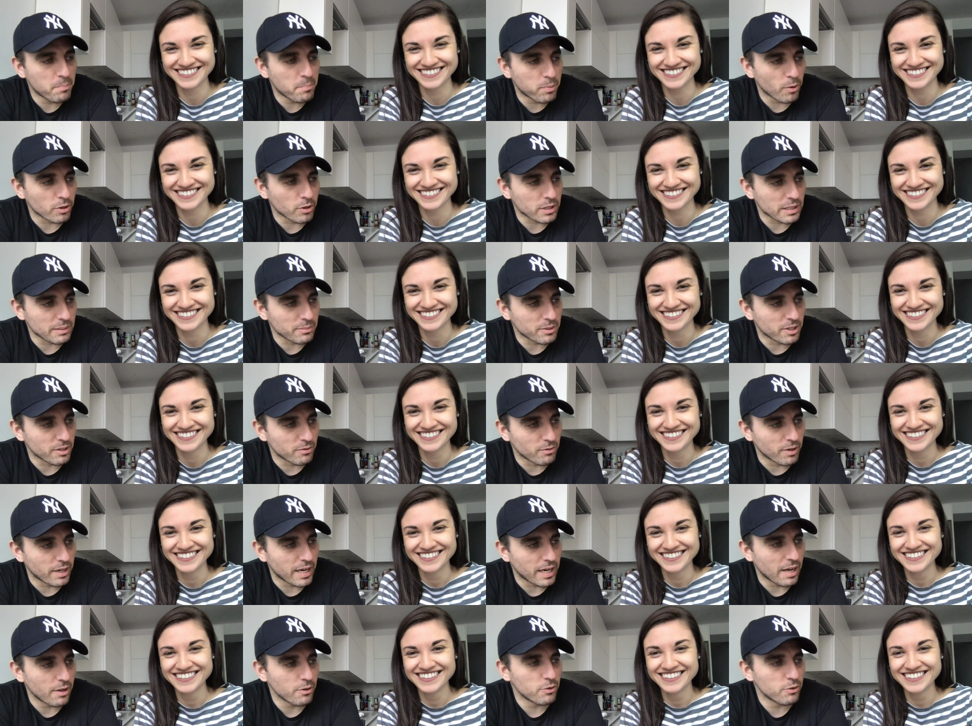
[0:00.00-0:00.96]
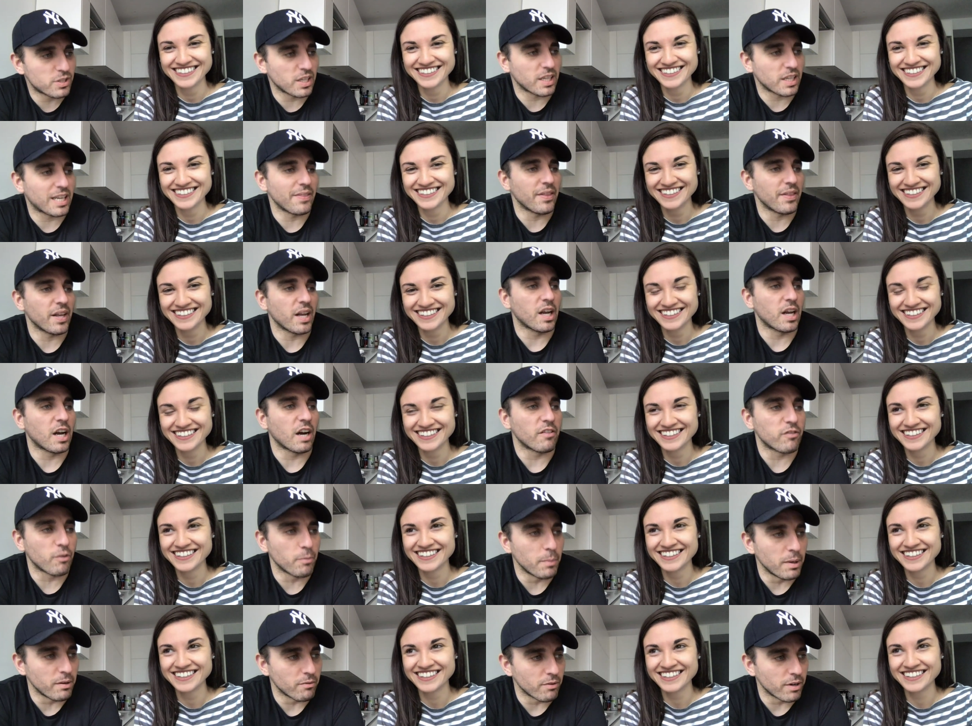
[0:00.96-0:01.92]
Speaker 1: program could run out. You said, can the
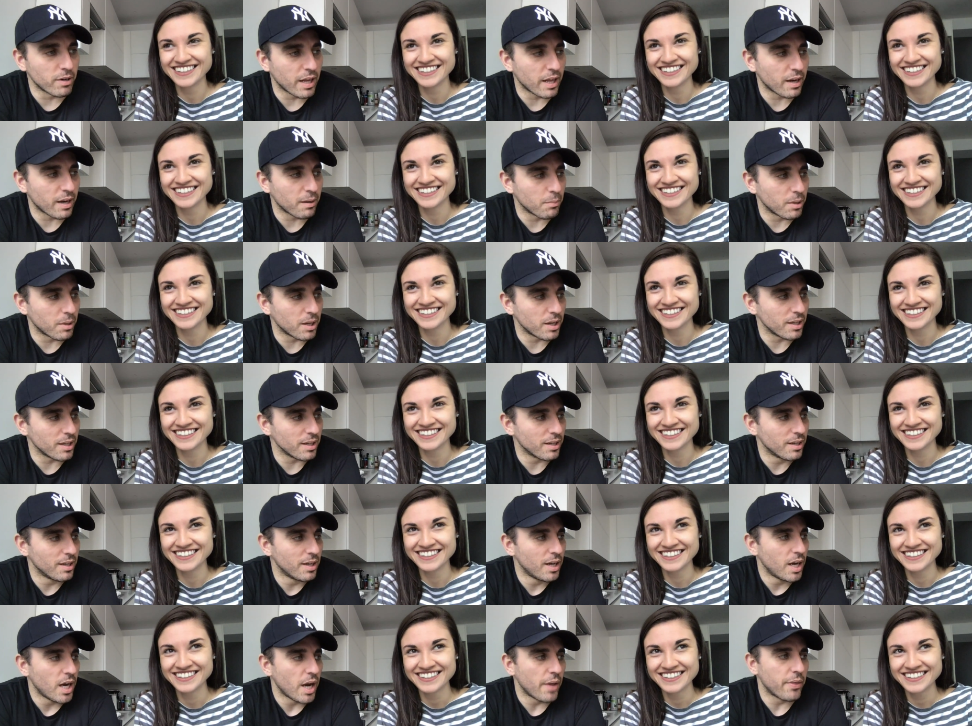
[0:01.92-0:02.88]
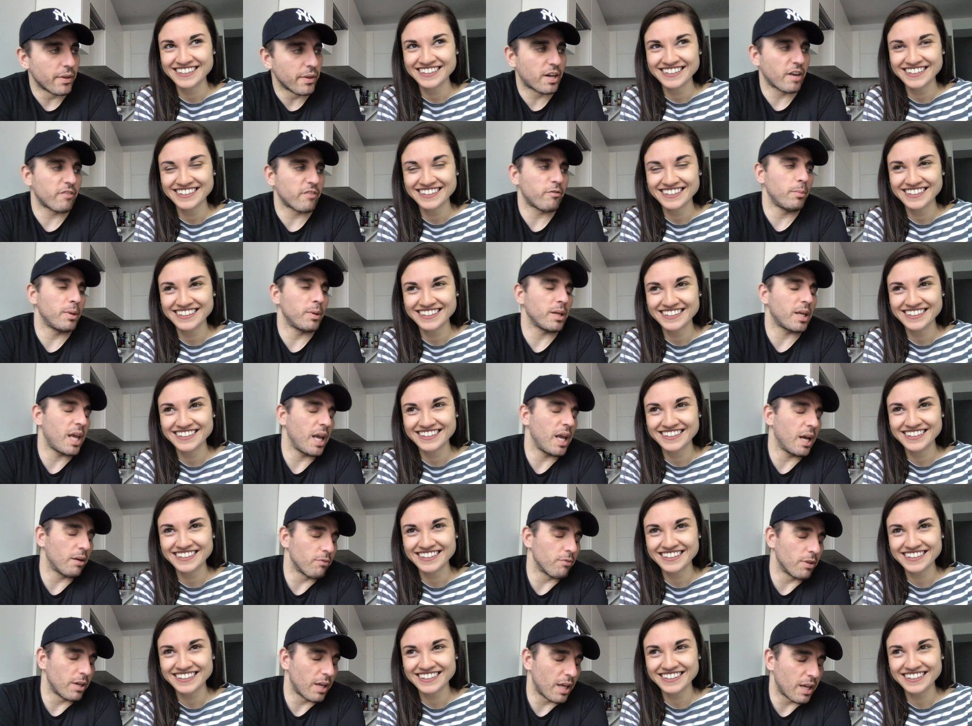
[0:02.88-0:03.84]
government run out of money? And the government
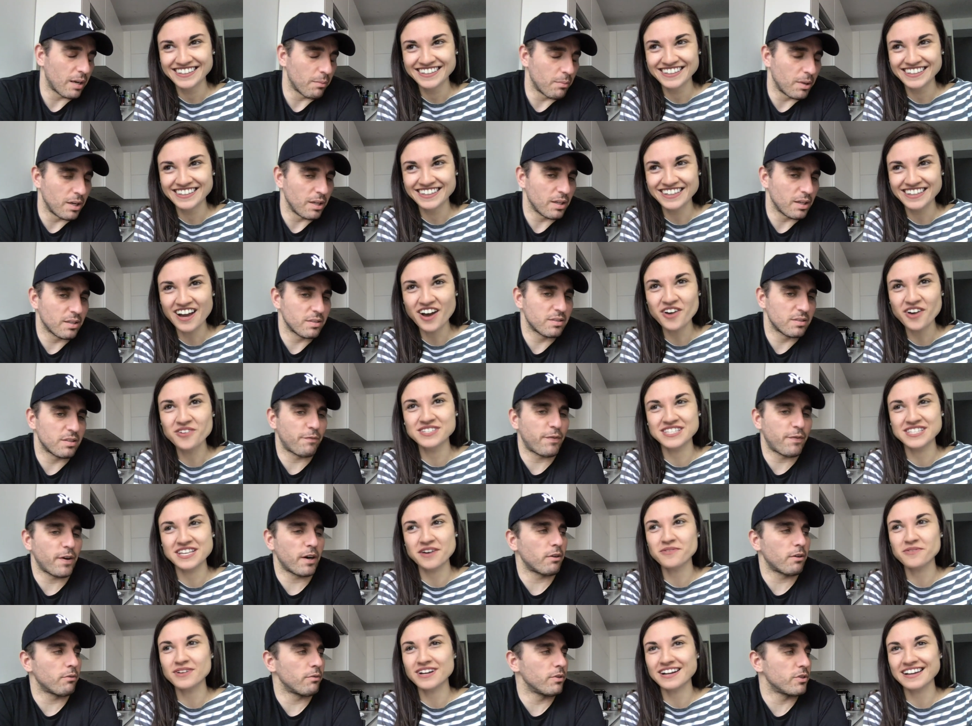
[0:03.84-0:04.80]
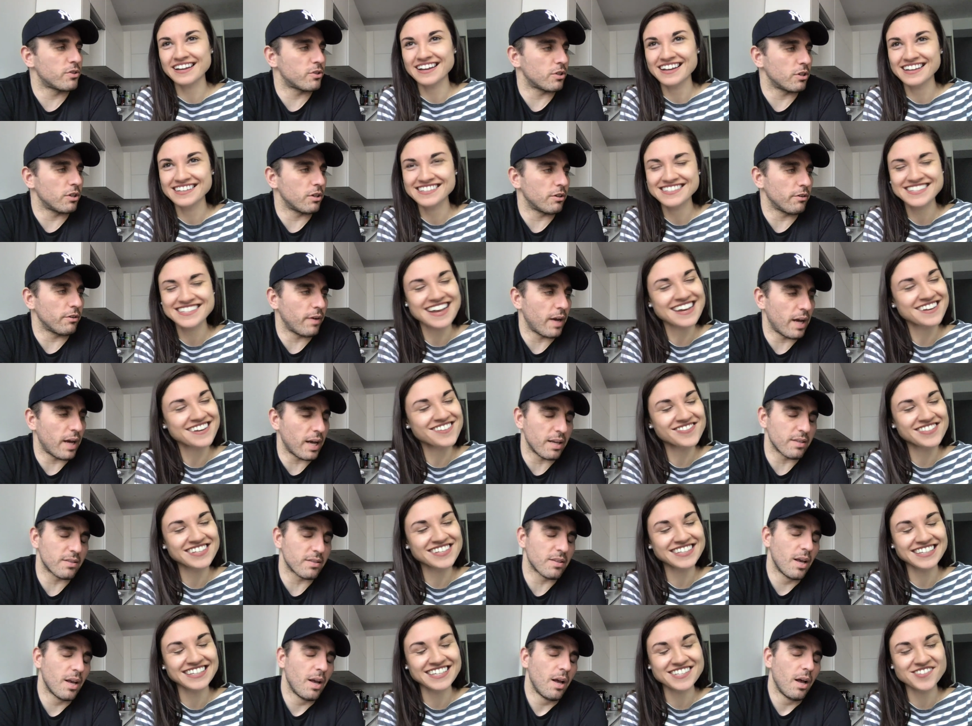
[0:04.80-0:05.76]
can't run out of money because oh, the Federal Reserve
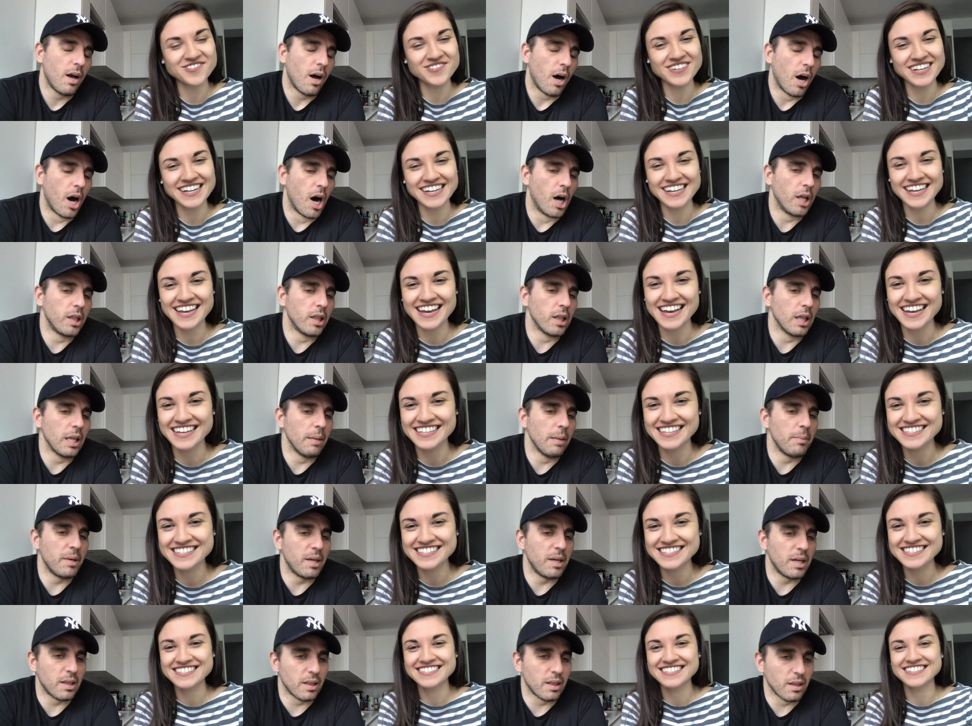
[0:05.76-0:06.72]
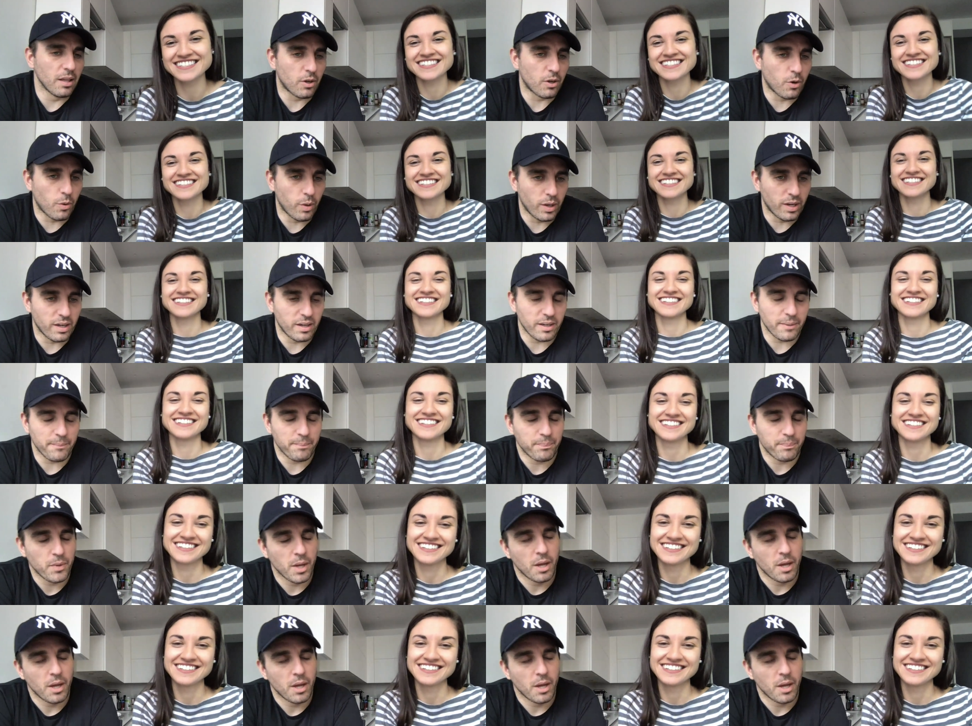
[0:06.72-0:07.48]
has unlimited asked. liquidity.